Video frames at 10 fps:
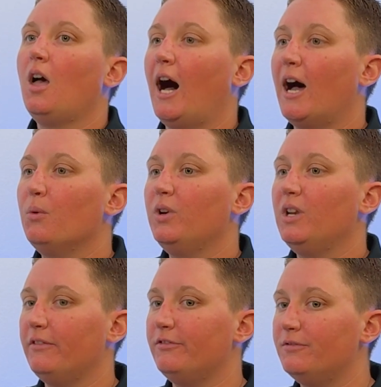I would
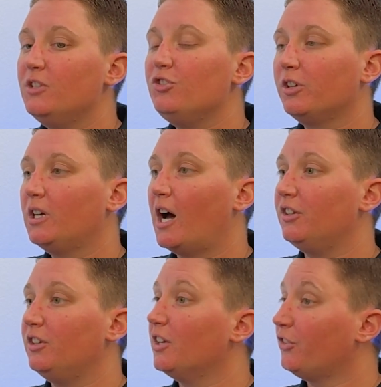eventually
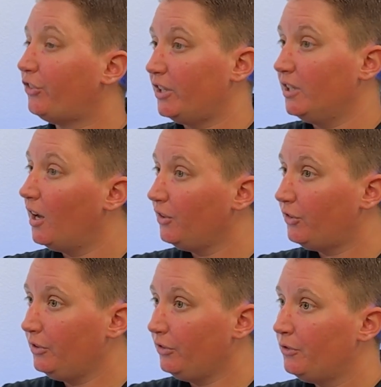like to get a C
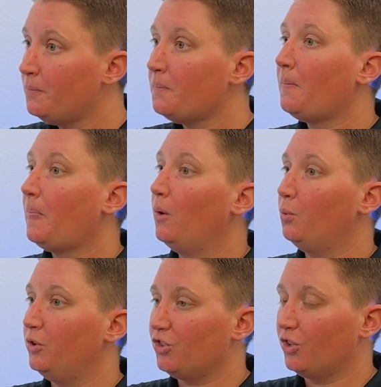license,
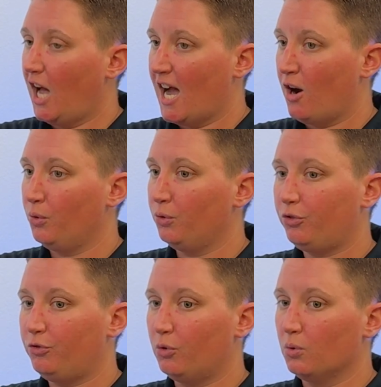which
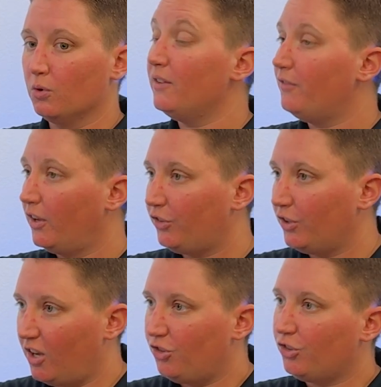allows for
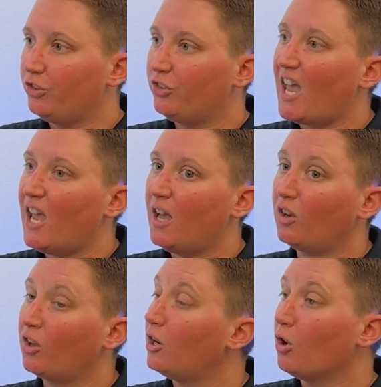investigations
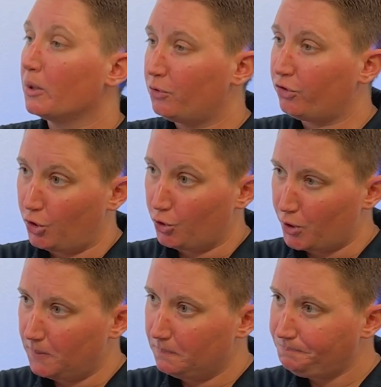and like armed security.